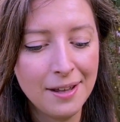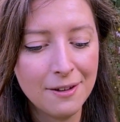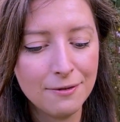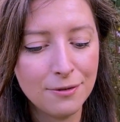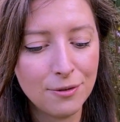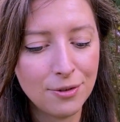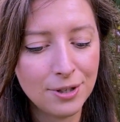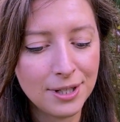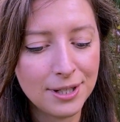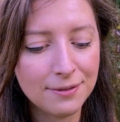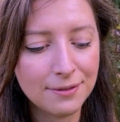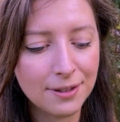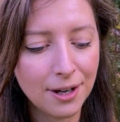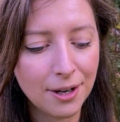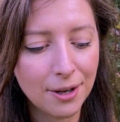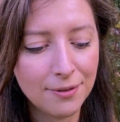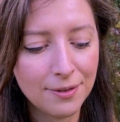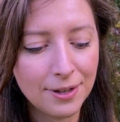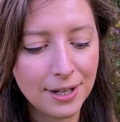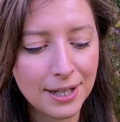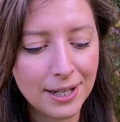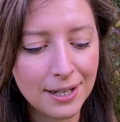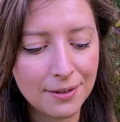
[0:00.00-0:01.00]
4-leaf
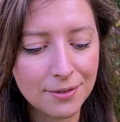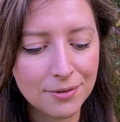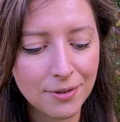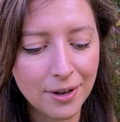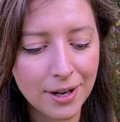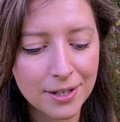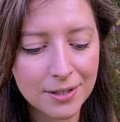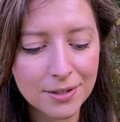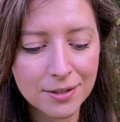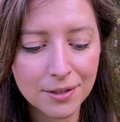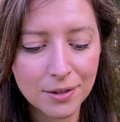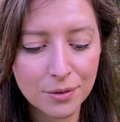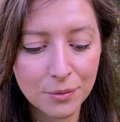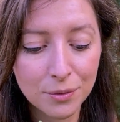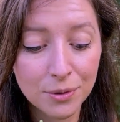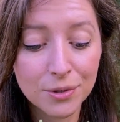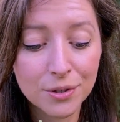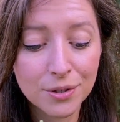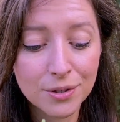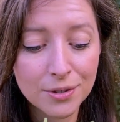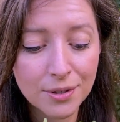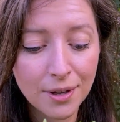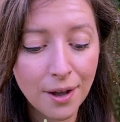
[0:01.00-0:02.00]
clover leaves rise to the
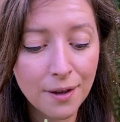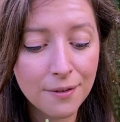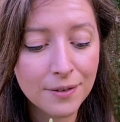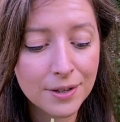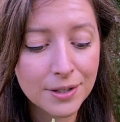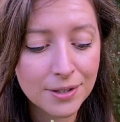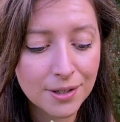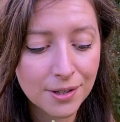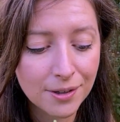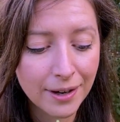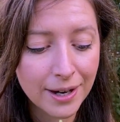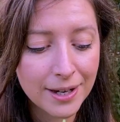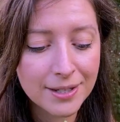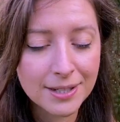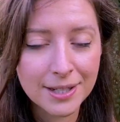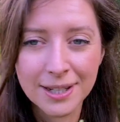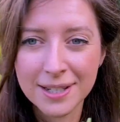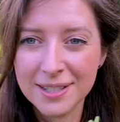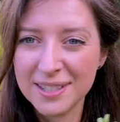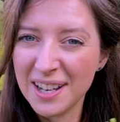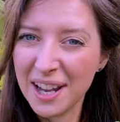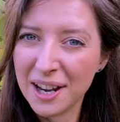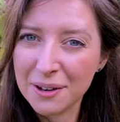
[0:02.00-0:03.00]
water surface, creating
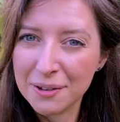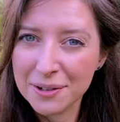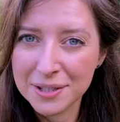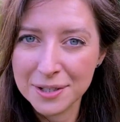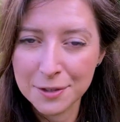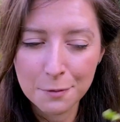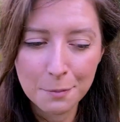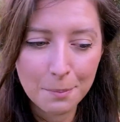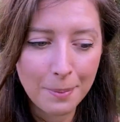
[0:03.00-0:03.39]
a decorative